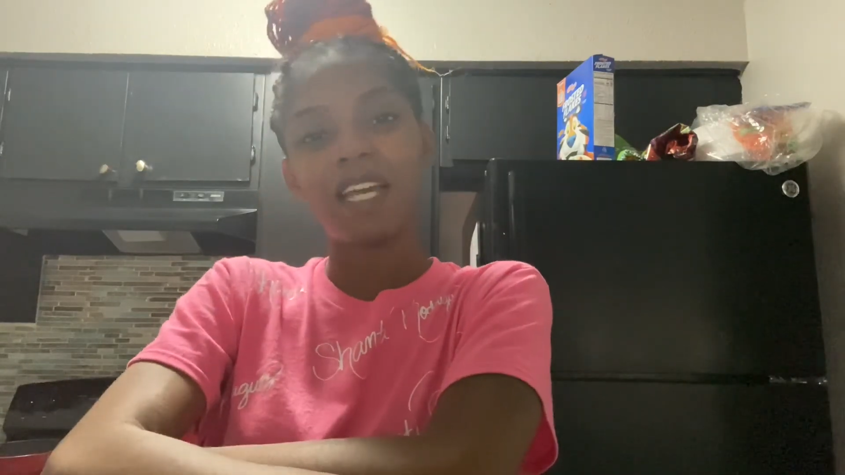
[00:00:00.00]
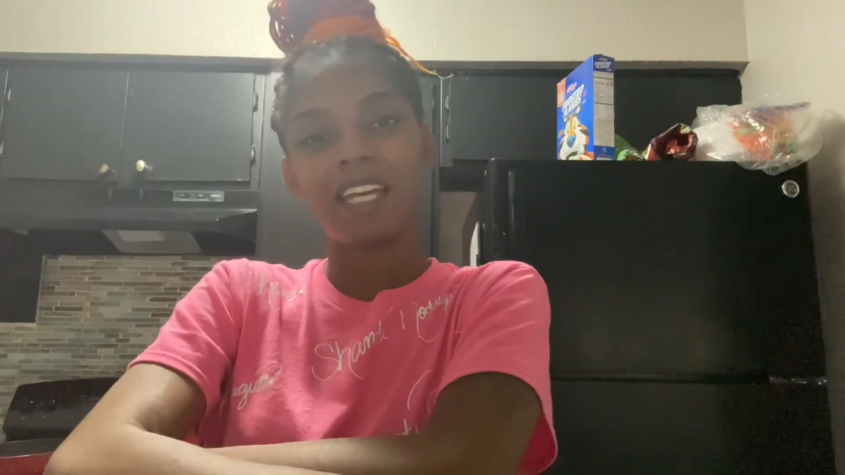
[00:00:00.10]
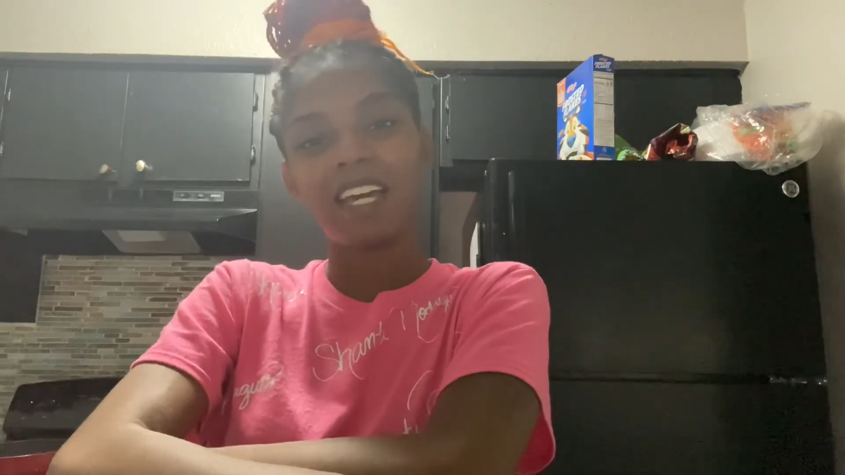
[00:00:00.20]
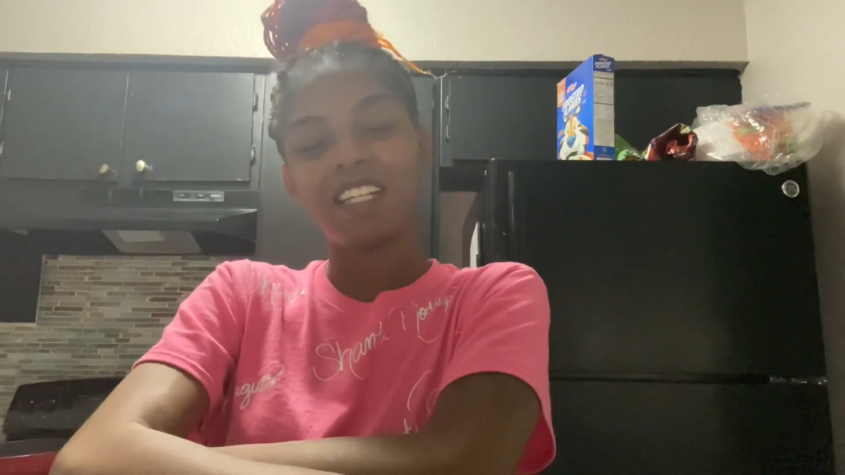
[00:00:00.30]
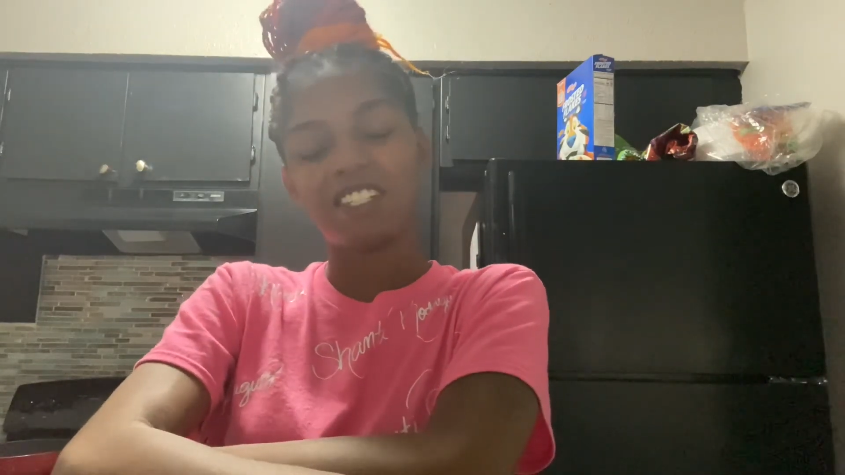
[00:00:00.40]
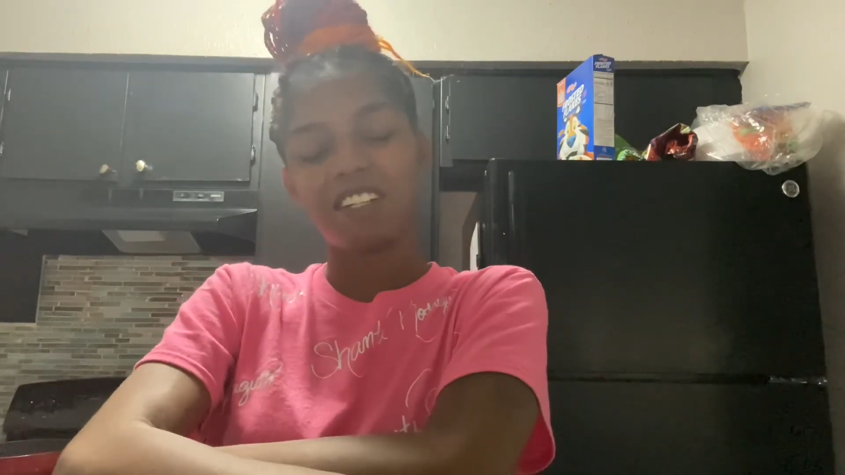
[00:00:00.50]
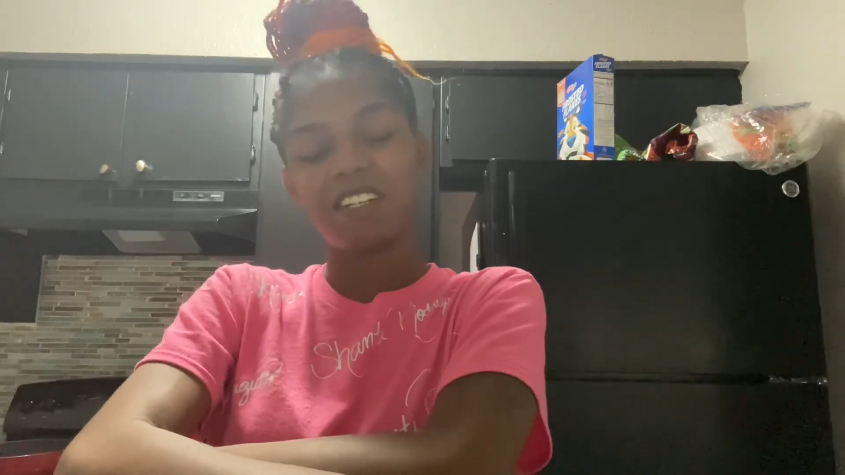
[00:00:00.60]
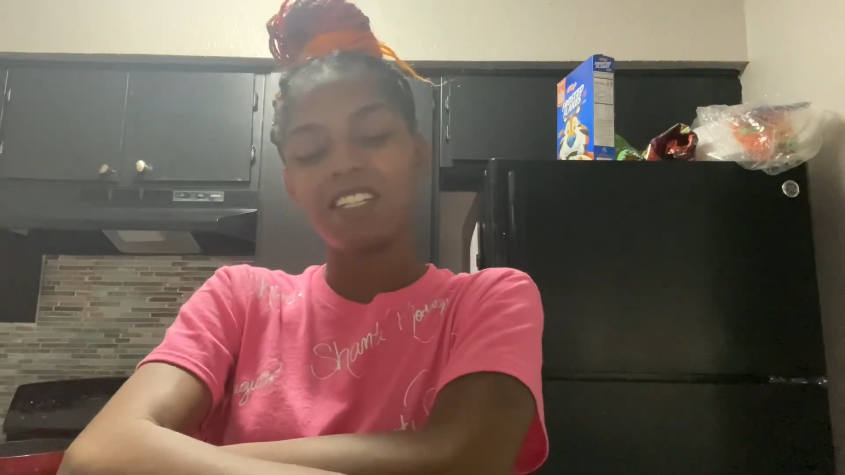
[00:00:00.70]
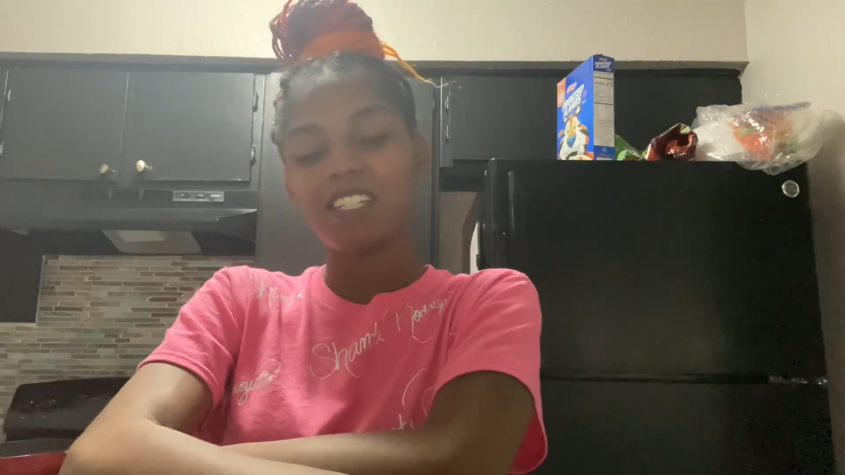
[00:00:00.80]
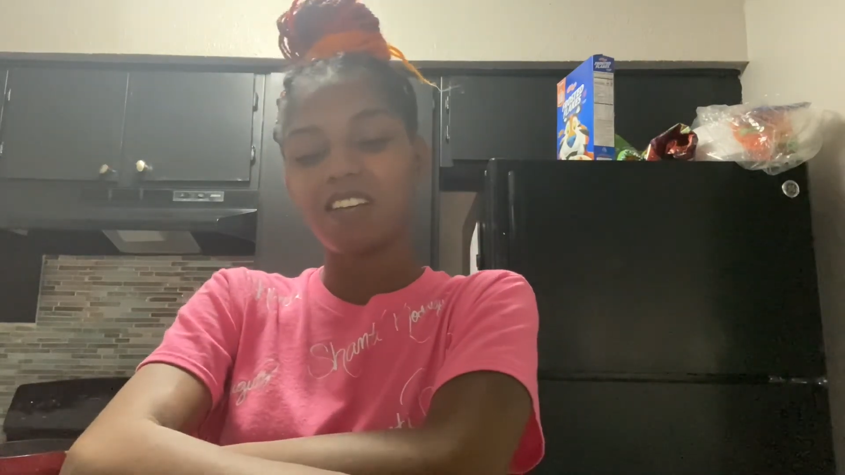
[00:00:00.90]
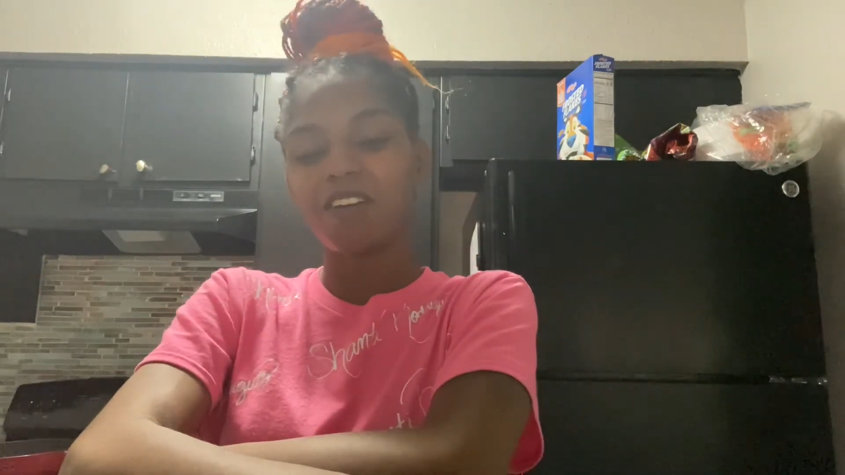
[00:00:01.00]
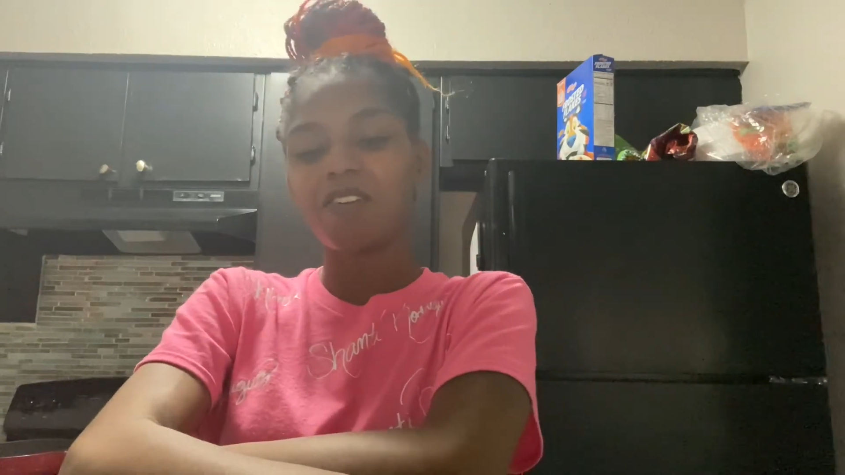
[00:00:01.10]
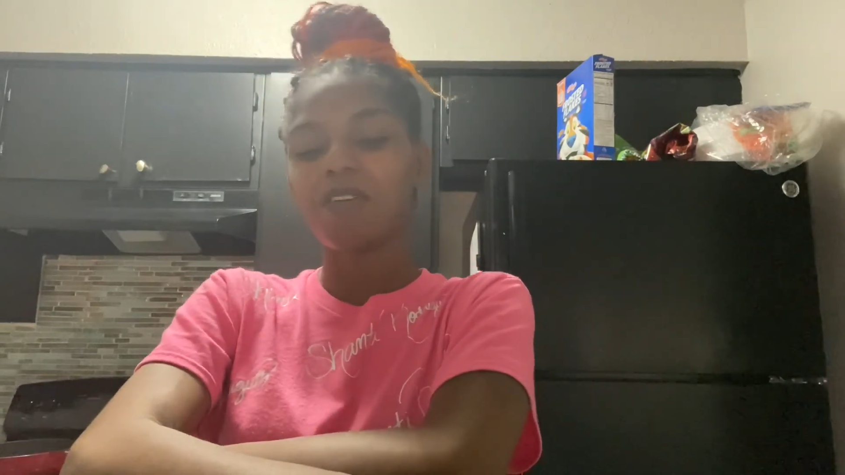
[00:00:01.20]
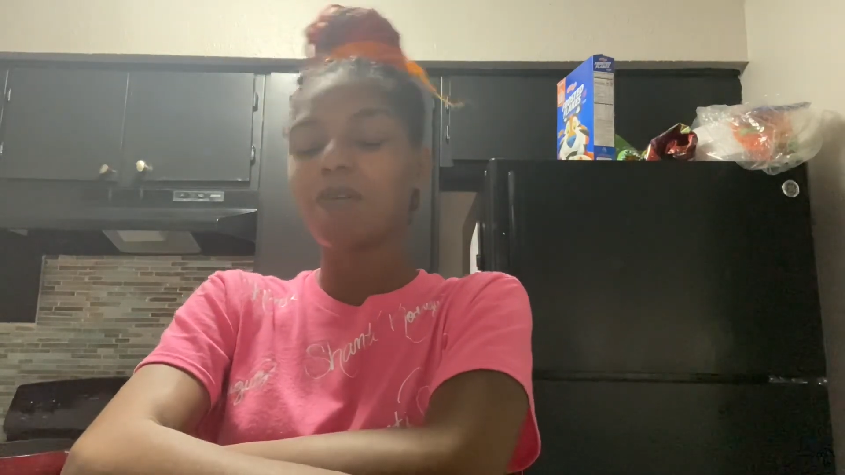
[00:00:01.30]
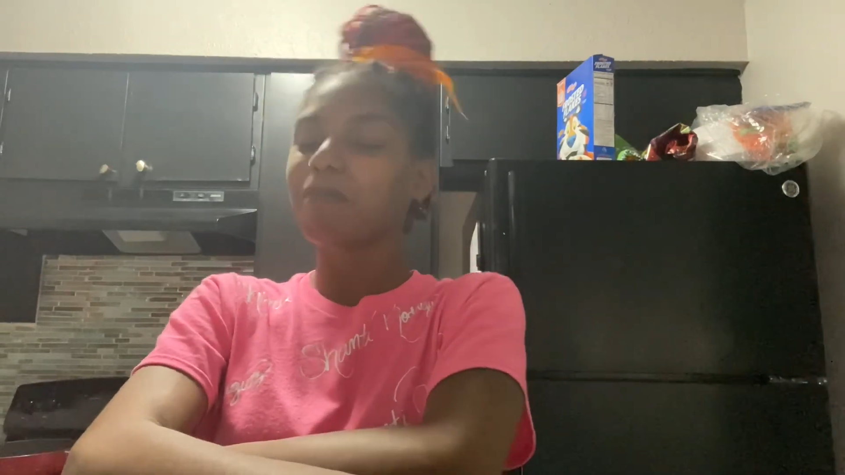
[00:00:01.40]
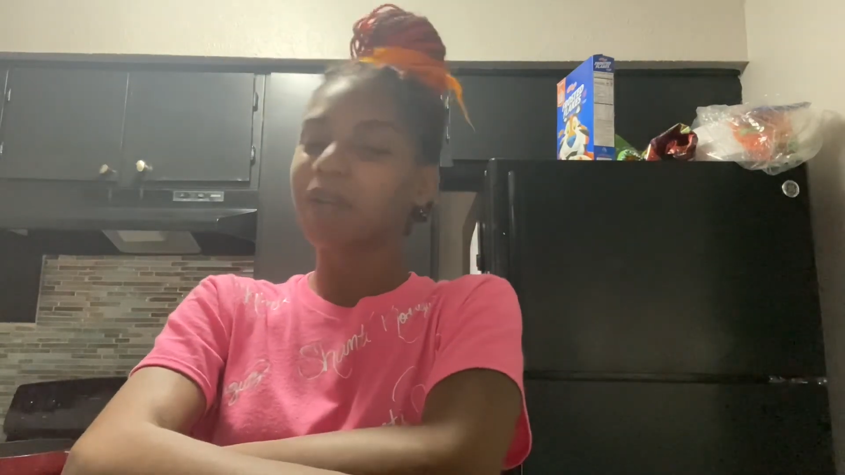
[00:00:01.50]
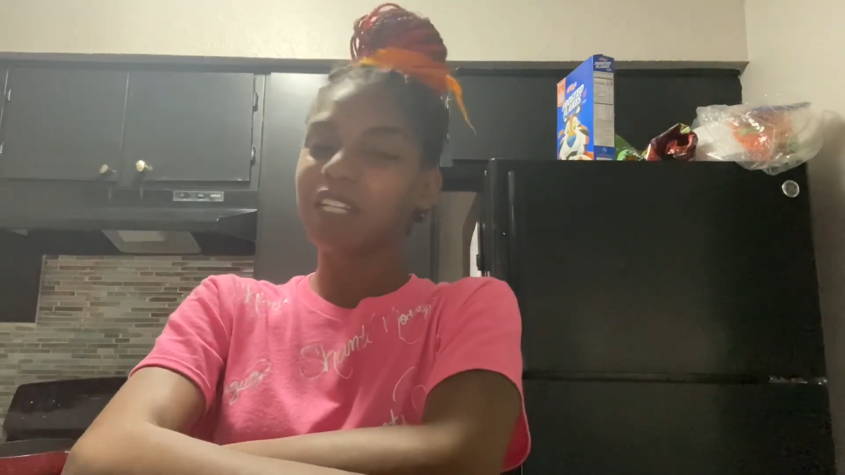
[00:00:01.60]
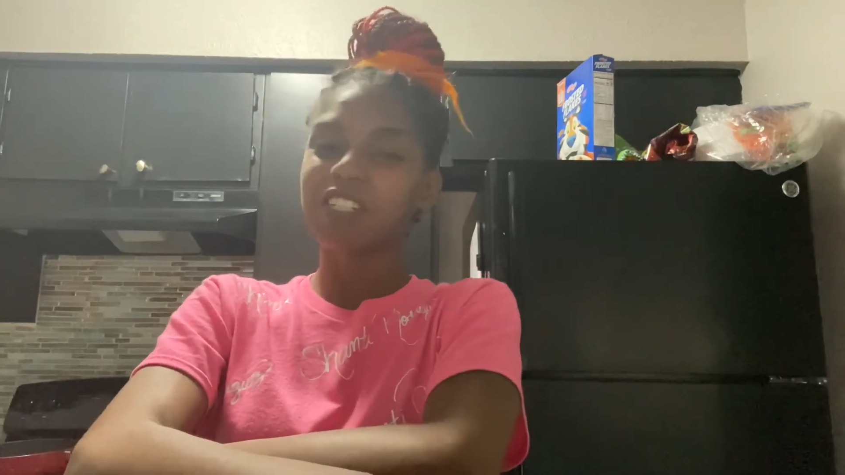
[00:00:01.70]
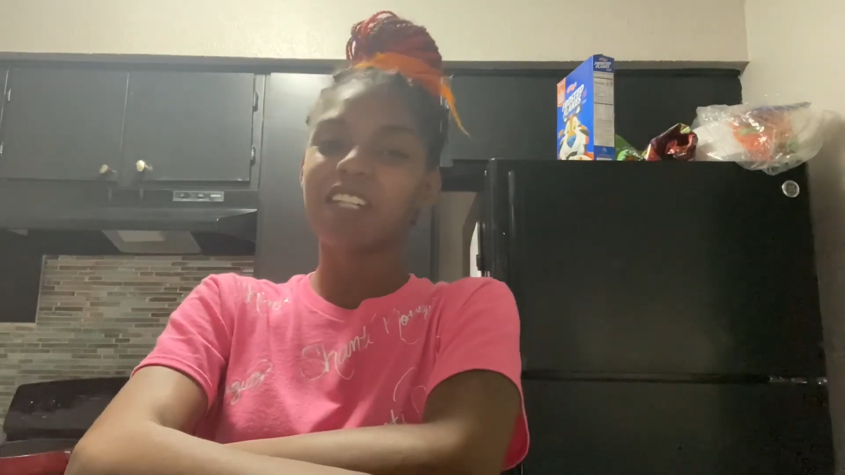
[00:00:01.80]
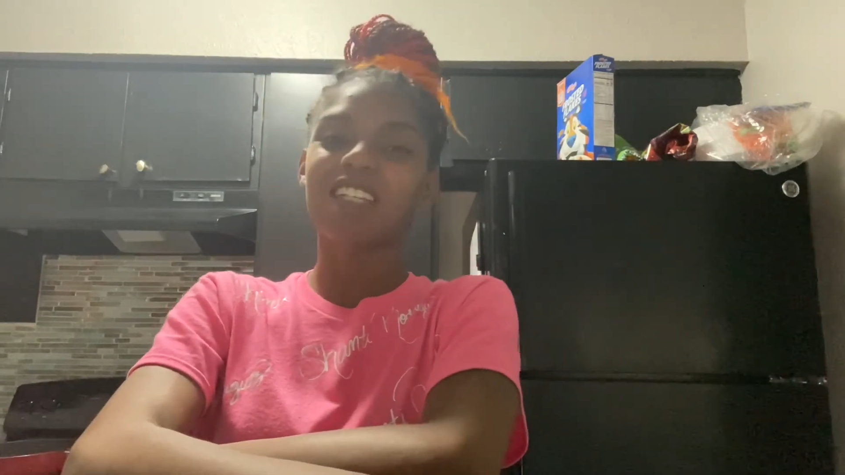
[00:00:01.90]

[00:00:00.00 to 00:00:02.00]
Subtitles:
gain journey. So make sure y'all